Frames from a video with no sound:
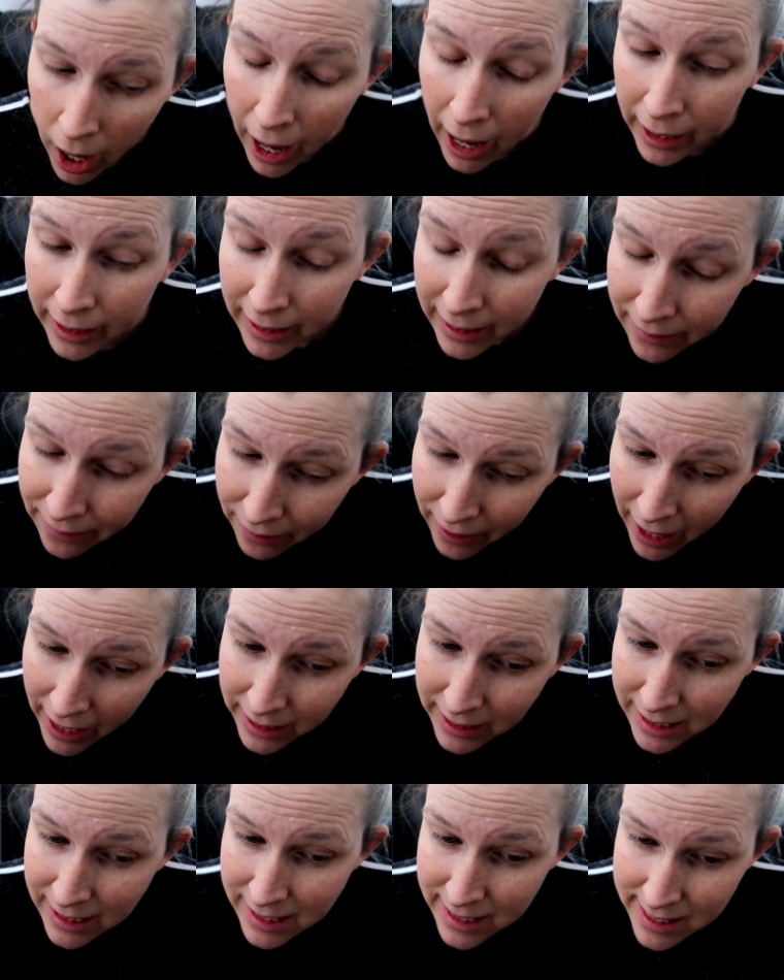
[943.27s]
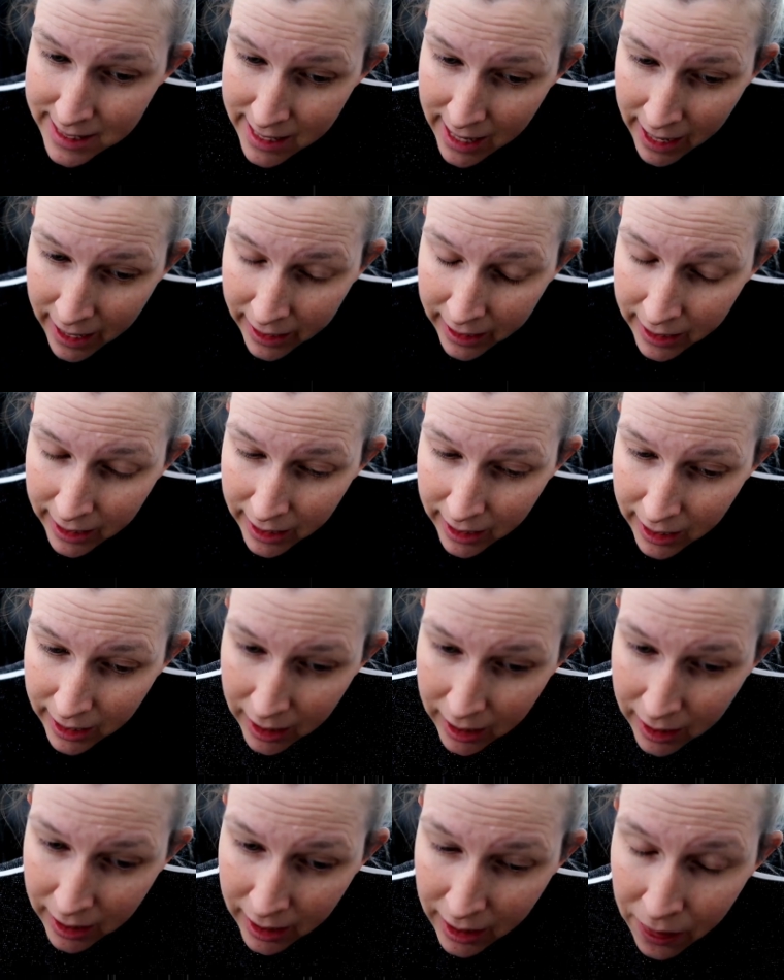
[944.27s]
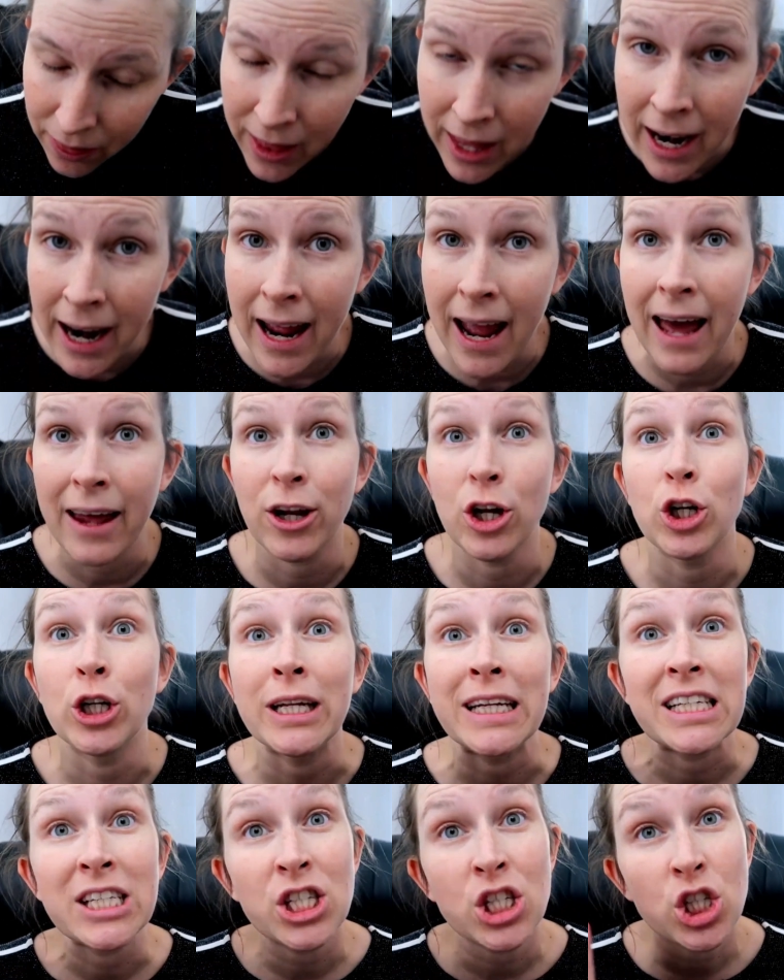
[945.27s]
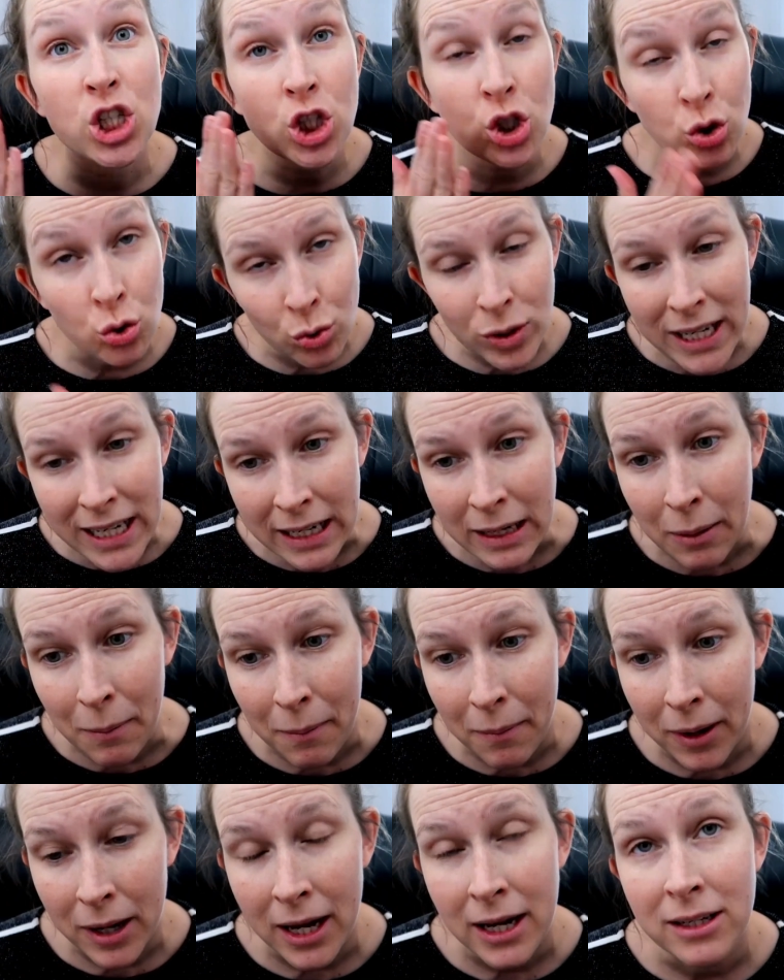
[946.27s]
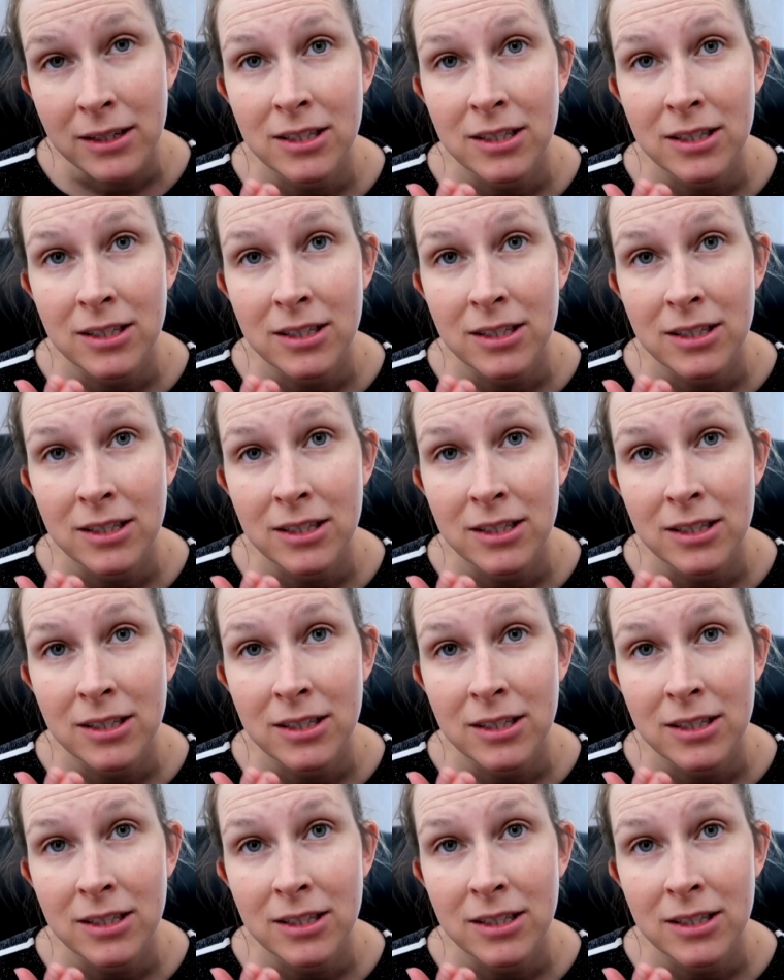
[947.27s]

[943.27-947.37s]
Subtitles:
And in that it said that I had an extreme